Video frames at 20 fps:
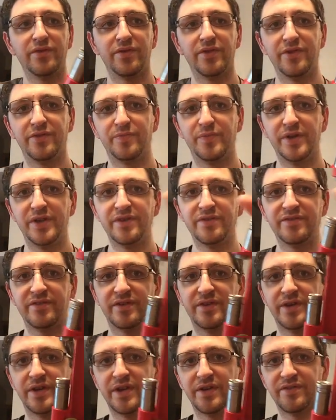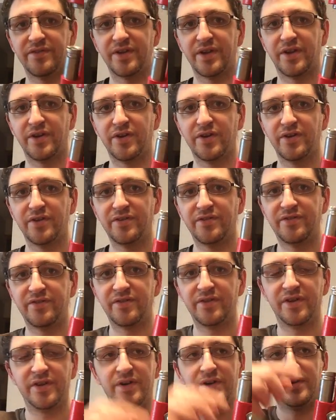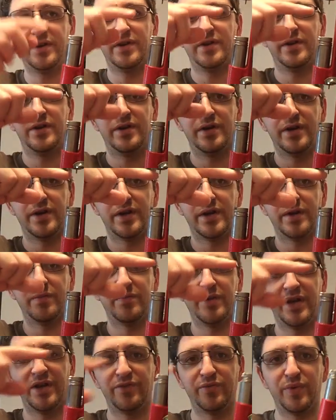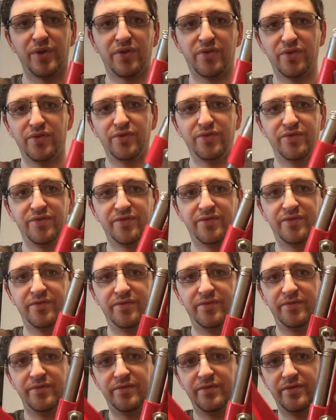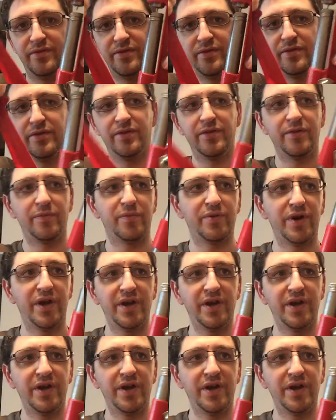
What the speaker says: So this piece, as it occurs, as we close the